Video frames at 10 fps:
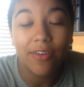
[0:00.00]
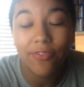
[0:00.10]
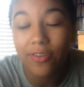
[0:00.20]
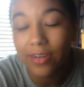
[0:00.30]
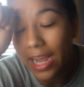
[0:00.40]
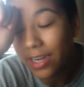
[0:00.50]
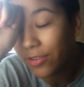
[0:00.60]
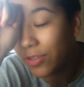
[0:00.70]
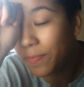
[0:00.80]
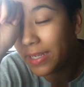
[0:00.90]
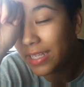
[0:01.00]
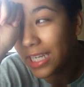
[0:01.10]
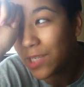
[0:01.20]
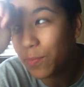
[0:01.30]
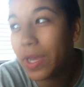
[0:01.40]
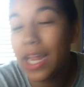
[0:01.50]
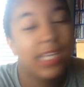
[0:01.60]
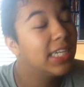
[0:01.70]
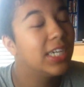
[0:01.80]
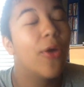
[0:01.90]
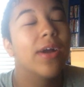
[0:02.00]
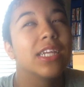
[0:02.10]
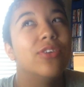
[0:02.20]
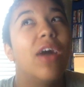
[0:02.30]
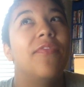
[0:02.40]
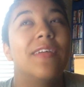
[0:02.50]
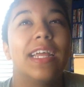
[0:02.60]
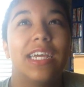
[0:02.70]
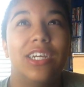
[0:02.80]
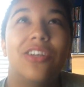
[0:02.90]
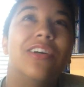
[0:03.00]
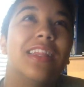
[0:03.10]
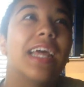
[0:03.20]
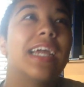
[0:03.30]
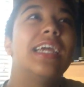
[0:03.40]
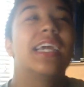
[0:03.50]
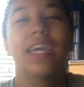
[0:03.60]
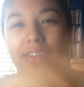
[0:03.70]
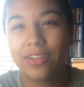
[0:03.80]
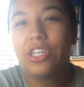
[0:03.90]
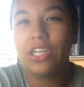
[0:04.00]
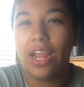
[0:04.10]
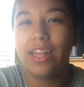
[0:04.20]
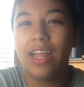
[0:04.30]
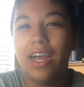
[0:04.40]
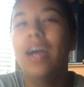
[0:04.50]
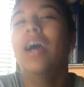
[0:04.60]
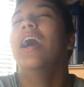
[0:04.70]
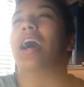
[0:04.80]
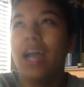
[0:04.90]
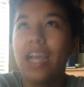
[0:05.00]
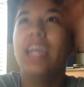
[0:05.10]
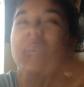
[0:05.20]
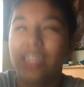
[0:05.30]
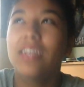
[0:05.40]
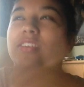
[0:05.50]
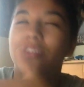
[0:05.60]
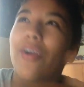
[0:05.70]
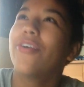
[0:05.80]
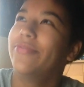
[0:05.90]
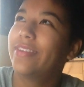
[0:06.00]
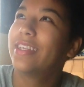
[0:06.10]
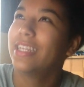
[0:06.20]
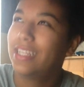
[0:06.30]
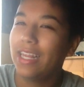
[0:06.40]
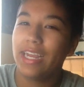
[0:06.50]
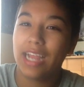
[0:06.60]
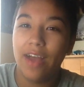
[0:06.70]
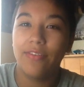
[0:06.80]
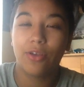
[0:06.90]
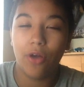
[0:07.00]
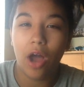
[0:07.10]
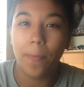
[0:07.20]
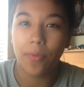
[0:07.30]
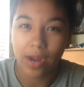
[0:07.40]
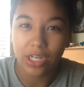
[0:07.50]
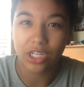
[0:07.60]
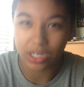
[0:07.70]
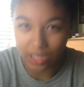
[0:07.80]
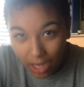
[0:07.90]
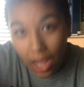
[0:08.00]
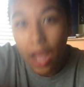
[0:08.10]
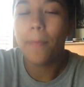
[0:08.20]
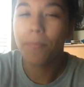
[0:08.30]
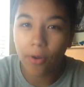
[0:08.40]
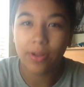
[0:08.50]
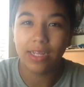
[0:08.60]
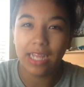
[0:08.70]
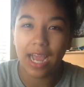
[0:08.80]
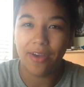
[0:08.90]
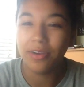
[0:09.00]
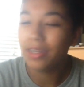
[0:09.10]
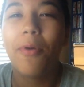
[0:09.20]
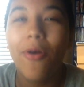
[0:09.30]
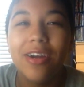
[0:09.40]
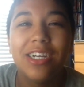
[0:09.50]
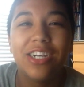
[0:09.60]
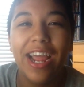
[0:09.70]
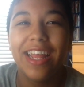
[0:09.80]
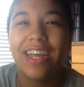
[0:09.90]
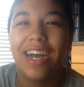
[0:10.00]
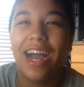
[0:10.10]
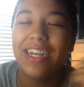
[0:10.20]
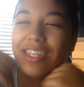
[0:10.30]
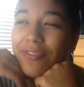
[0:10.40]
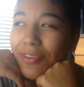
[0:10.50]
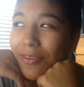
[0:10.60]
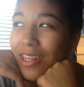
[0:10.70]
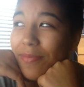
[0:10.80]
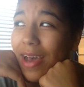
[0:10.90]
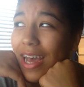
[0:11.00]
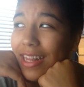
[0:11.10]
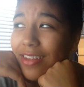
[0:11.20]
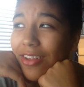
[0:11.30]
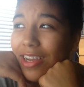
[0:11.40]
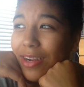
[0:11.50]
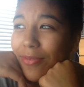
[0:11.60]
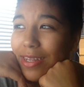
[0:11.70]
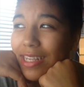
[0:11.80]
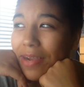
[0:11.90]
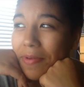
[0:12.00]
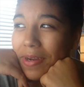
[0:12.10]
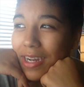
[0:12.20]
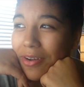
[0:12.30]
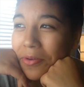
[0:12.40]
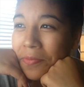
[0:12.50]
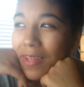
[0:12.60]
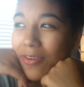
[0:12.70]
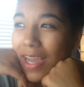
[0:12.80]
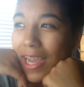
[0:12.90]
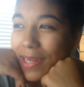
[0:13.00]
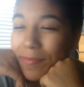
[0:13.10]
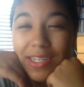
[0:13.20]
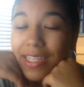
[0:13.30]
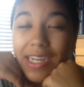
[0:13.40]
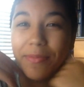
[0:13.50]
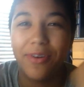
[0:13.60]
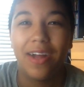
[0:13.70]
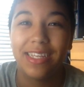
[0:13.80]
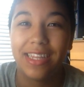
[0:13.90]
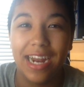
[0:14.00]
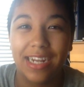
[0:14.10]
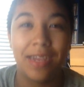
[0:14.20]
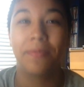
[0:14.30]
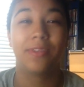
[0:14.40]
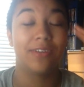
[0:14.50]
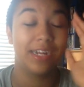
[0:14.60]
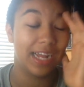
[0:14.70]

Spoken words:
Fernando's business, but is he going to? I feel like he should. Like, he killed Shayla. He deserves to, like, have his whole operation broken down. Poor Shayla! I just feel really bad. That's all I can really say right now. Okay, just gonna move on to the next episode, I